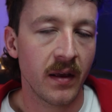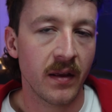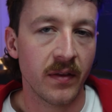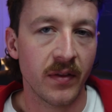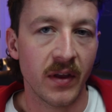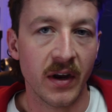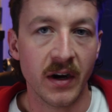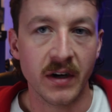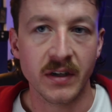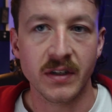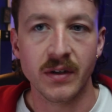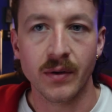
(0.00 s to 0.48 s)

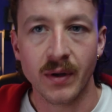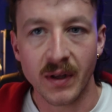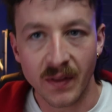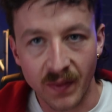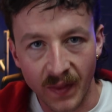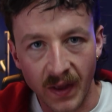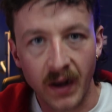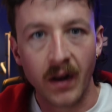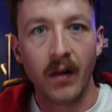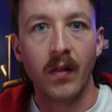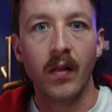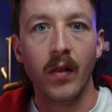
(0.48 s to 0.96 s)
they're doing
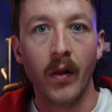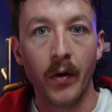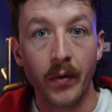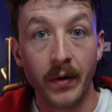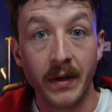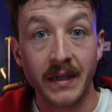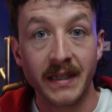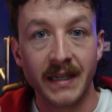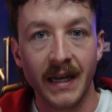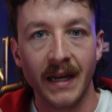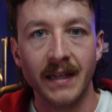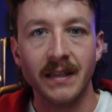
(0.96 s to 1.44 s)
their low
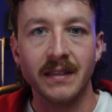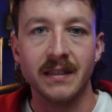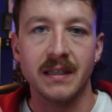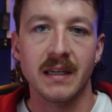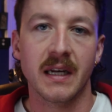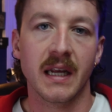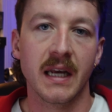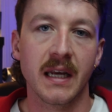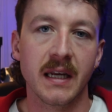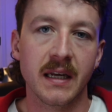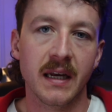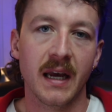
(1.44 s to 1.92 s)
intensity